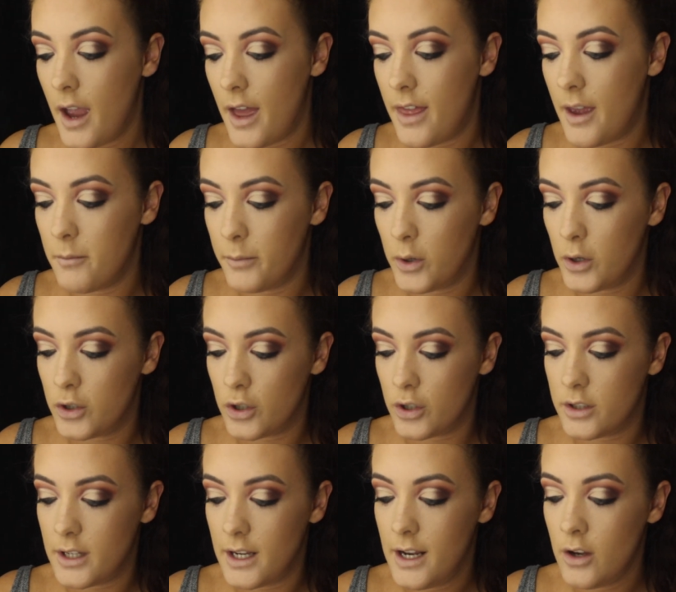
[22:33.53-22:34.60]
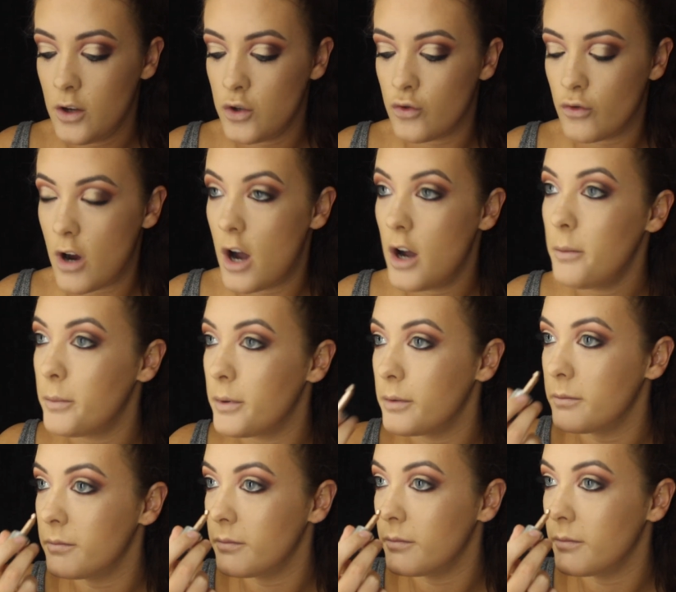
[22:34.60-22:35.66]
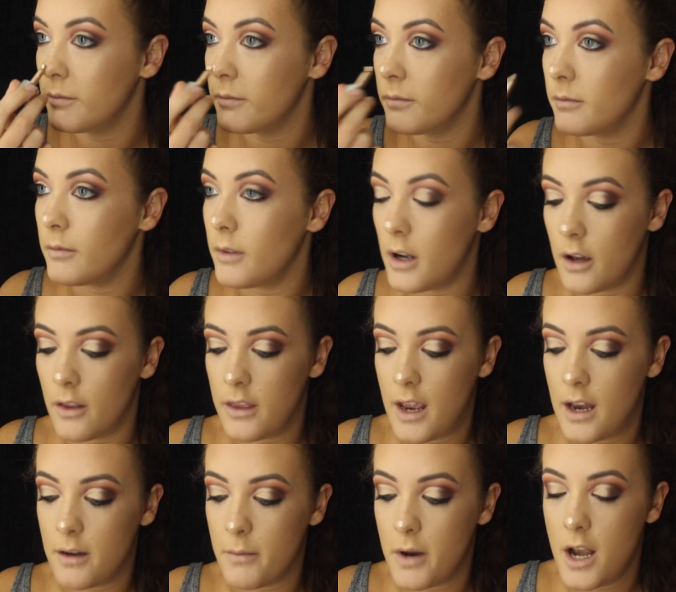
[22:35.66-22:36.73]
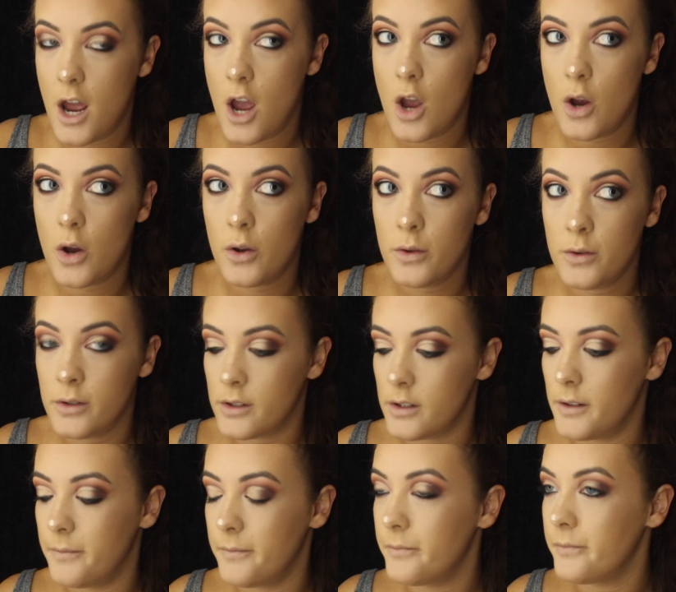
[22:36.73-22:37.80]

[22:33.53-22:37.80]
I then put just a little drop on the end of my nose,